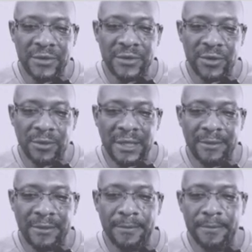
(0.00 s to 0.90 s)
Let's do that.
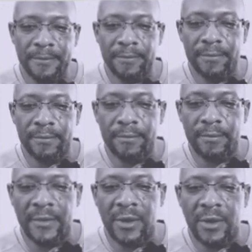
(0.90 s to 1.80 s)

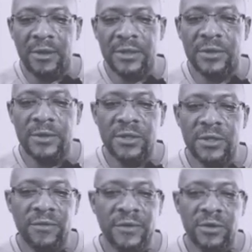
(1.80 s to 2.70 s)
Oh, he's doing
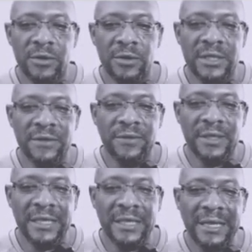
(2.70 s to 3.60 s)
something totally
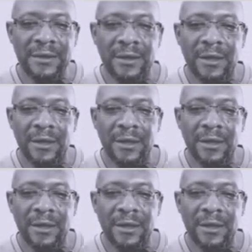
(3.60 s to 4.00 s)
different again.